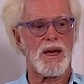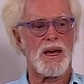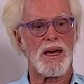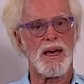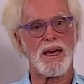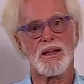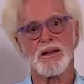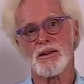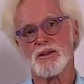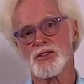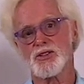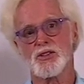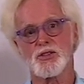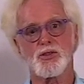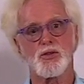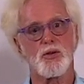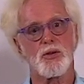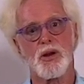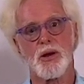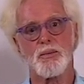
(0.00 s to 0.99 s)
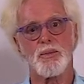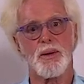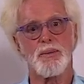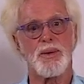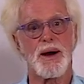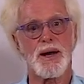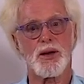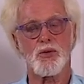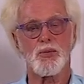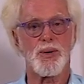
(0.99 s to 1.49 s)
and it just screwed up my
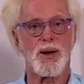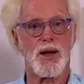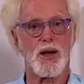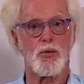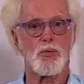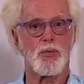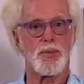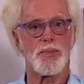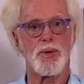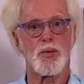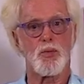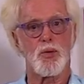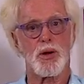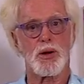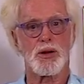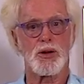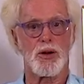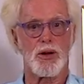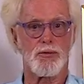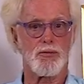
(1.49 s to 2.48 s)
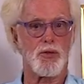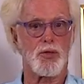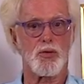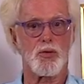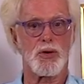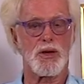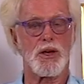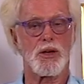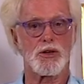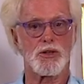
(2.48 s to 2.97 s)
microbiome we've been working on for
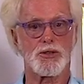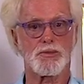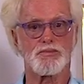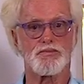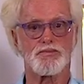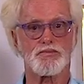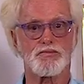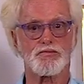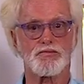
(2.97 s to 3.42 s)
three years.